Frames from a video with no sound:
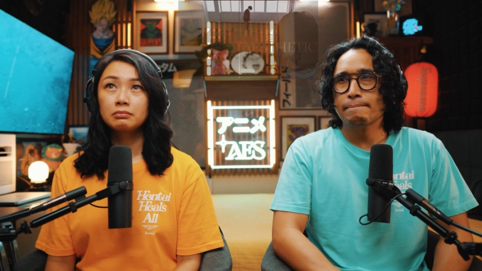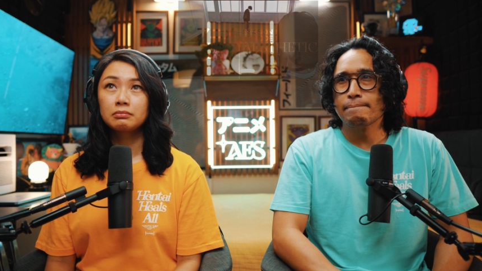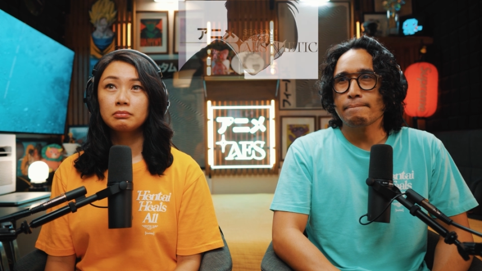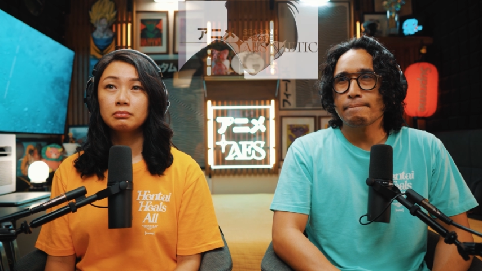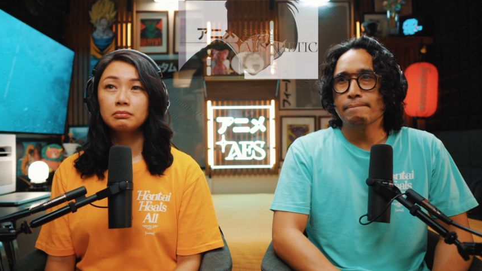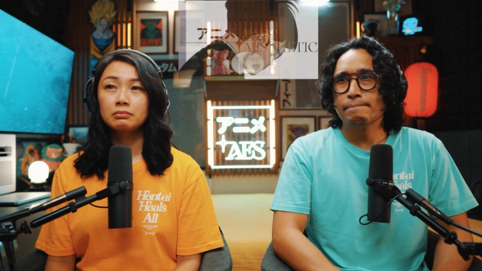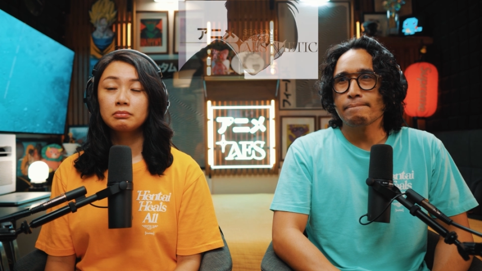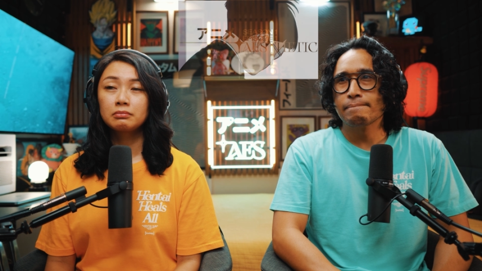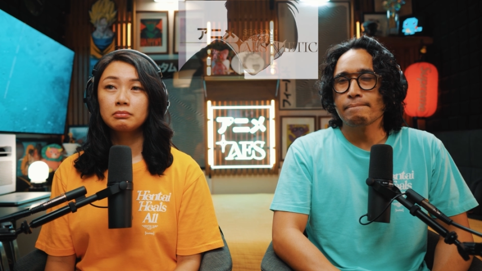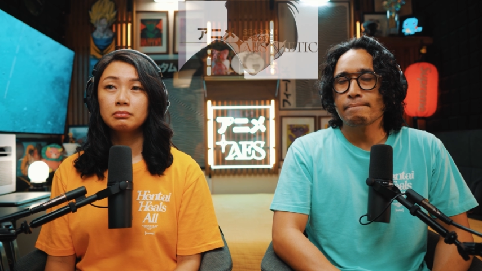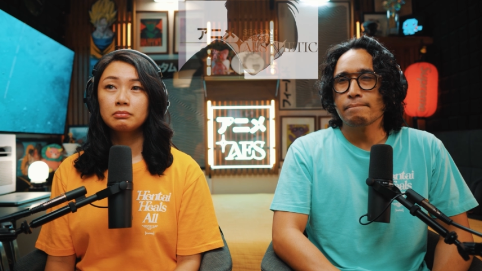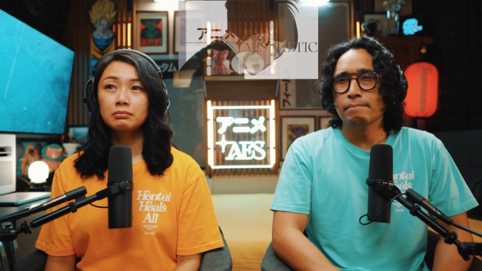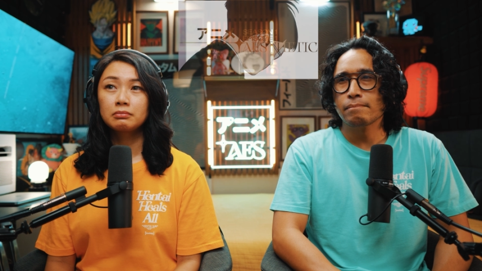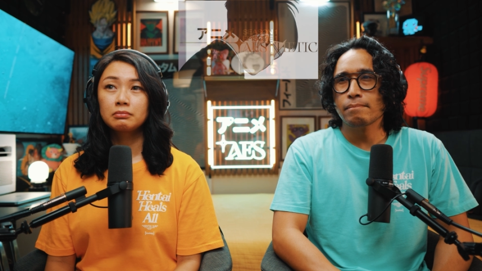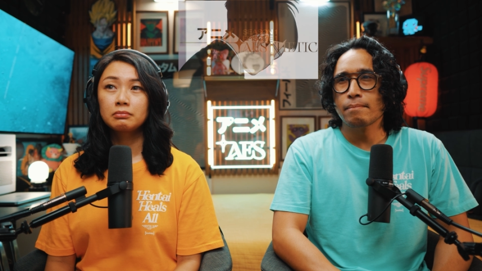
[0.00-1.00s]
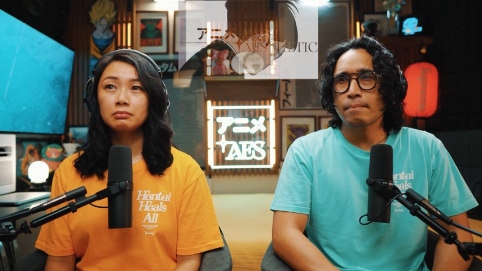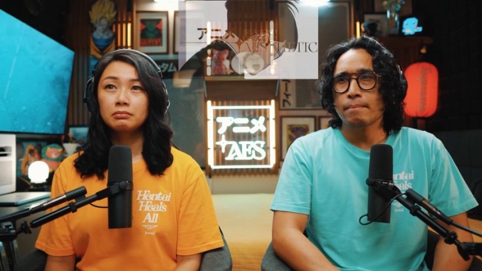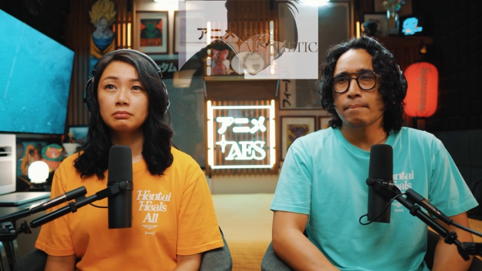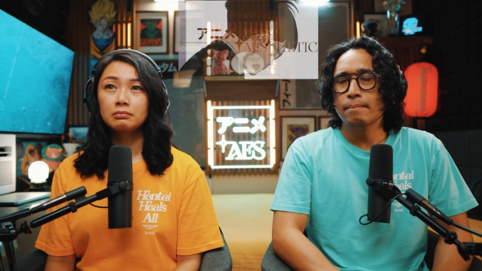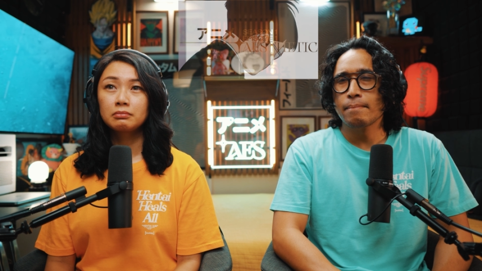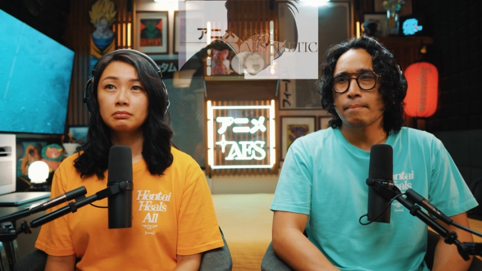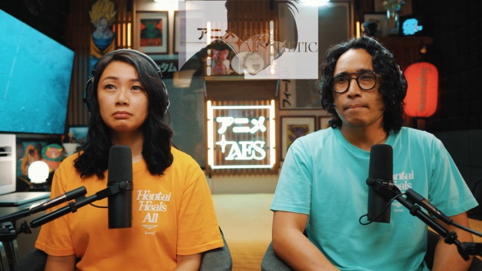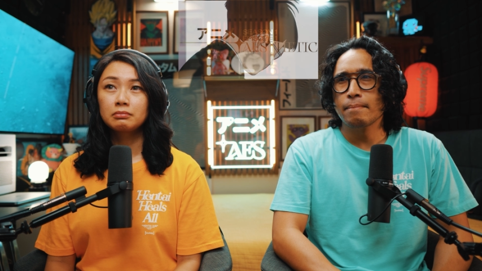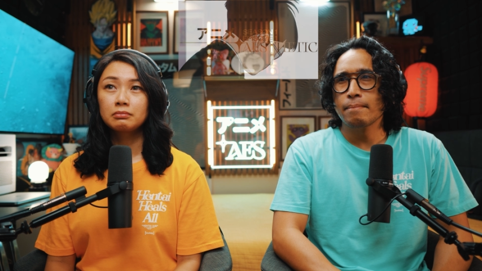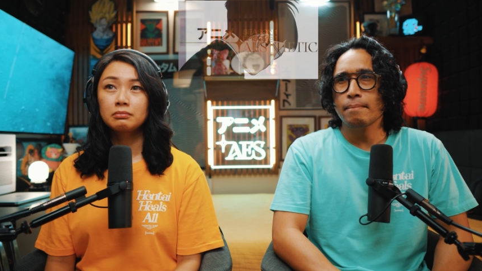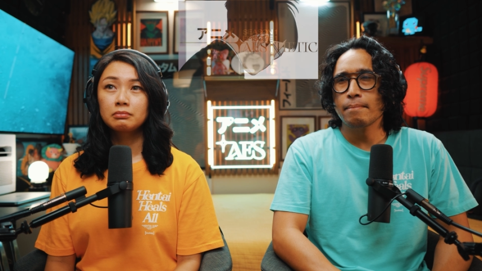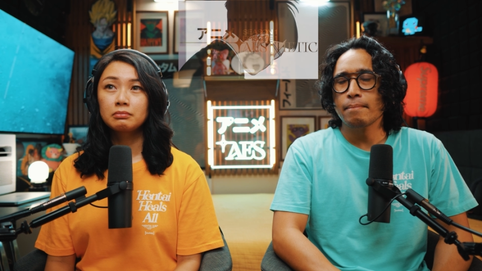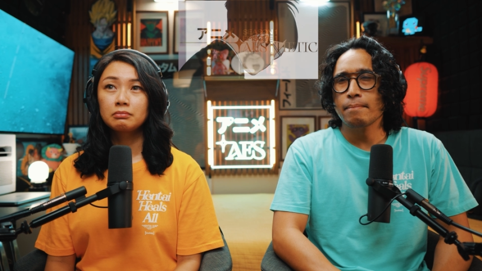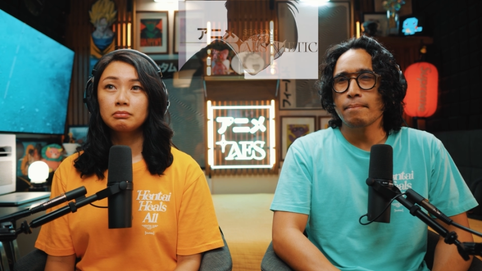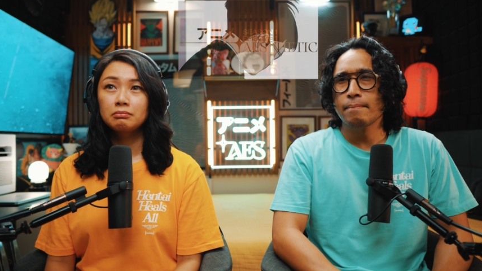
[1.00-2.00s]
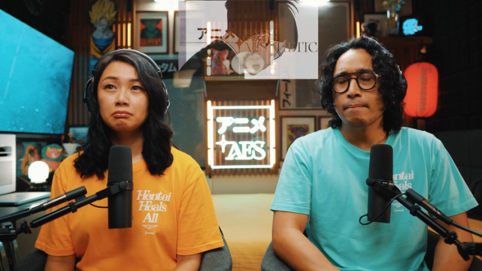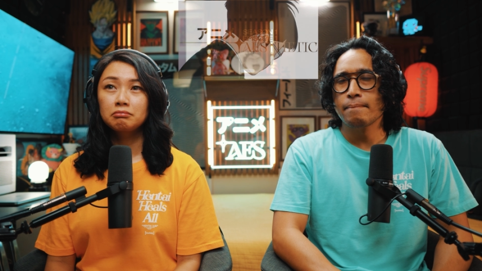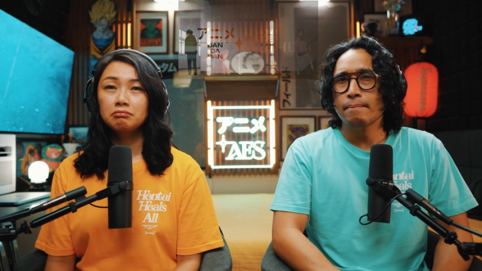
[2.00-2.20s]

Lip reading: Nothing is said.